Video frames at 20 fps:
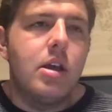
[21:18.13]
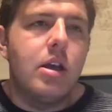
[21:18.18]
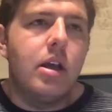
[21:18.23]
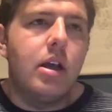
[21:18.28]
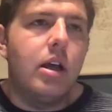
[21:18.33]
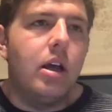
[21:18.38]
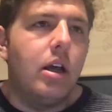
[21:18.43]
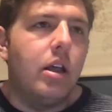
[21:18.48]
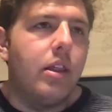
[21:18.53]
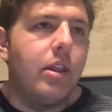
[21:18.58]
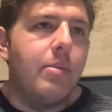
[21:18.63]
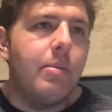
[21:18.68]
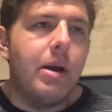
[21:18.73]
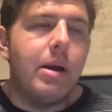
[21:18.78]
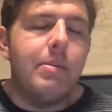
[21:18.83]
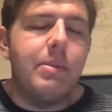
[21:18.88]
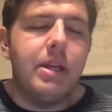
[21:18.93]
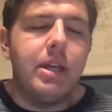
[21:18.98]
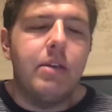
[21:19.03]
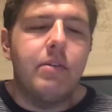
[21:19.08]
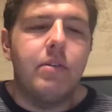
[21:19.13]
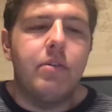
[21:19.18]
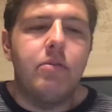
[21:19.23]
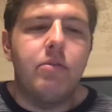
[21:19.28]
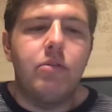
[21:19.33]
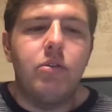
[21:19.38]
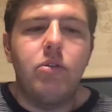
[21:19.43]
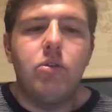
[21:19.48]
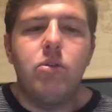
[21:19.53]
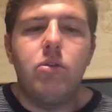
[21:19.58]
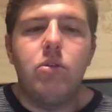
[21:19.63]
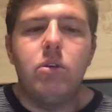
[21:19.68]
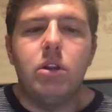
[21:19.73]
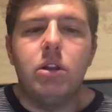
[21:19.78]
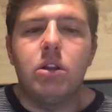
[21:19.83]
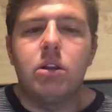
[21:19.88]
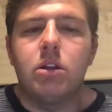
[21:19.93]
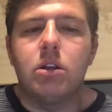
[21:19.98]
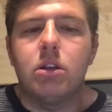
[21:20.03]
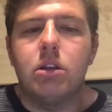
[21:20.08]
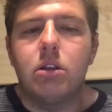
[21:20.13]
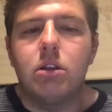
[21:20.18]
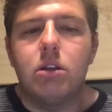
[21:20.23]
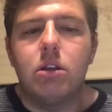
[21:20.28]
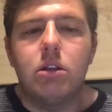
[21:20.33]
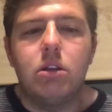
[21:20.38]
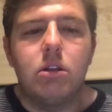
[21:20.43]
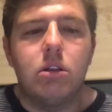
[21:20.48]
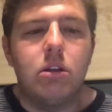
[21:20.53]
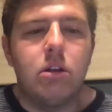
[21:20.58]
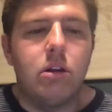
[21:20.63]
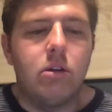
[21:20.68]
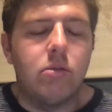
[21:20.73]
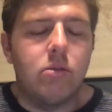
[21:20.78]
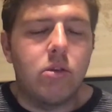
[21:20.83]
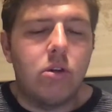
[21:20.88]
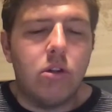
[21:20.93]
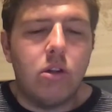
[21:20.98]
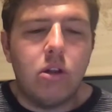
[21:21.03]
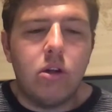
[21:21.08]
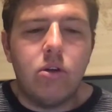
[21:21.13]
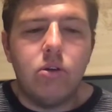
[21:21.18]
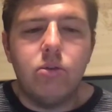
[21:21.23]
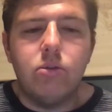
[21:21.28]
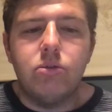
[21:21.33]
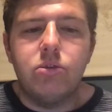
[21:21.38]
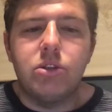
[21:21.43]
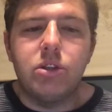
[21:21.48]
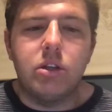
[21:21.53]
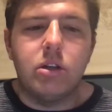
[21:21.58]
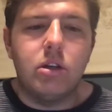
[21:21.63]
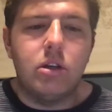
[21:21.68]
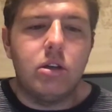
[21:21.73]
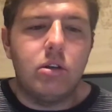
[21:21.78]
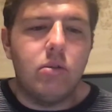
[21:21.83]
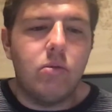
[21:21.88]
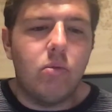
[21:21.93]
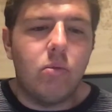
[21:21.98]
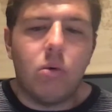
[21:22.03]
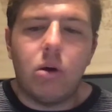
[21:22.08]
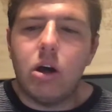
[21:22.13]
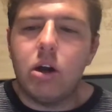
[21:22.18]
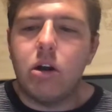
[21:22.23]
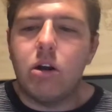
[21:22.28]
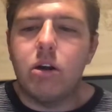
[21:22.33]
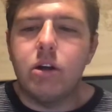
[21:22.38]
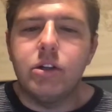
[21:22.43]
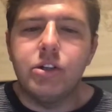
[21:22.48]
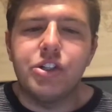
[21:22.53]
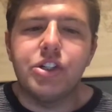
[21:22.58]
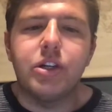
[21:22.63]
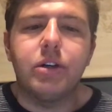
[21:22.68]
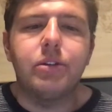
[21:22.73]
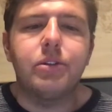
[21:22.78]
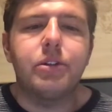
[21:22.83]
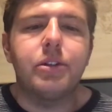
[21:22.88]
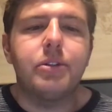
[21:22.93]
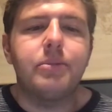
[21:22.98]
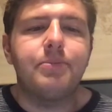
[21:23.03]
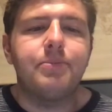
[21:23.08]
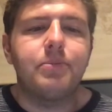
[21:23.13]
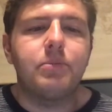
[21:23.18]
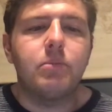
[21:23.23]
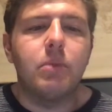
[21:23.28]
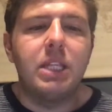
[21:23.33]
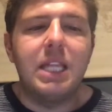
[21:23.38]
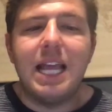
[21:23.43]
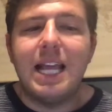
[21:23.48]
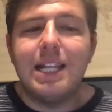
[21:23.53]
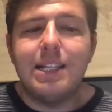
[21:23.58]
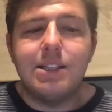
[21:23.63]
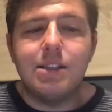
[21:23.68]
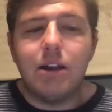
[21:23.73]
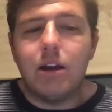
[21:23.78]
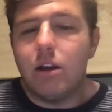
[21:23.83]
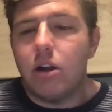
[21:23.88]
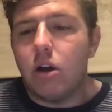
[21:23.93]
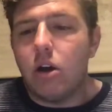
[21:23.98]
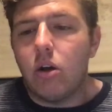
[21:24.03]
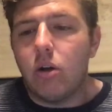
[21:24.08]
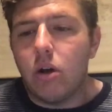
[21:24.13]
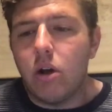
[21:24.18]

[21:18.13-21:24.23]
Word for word: Uh, they might be given food and you know clothes and water and shelter, but that's not all.